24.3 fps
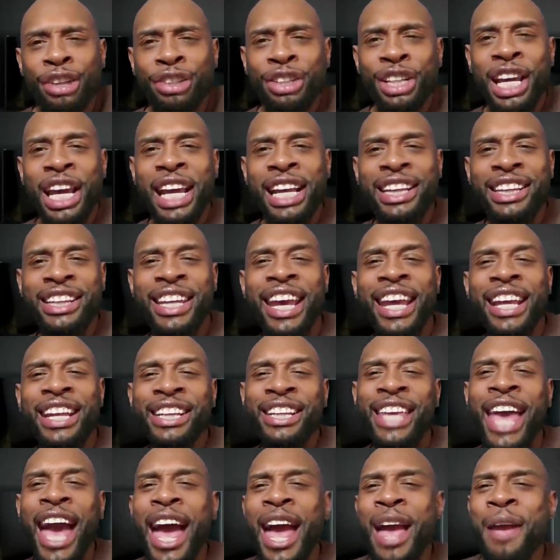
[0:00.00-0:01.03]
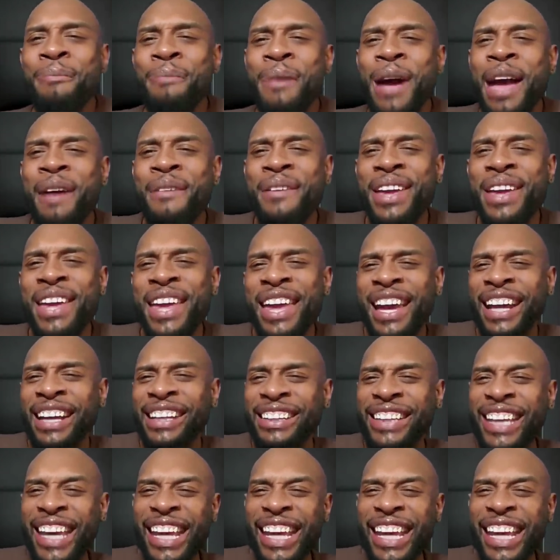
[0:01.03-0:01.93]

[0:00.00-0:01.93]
She hit 10K, baby.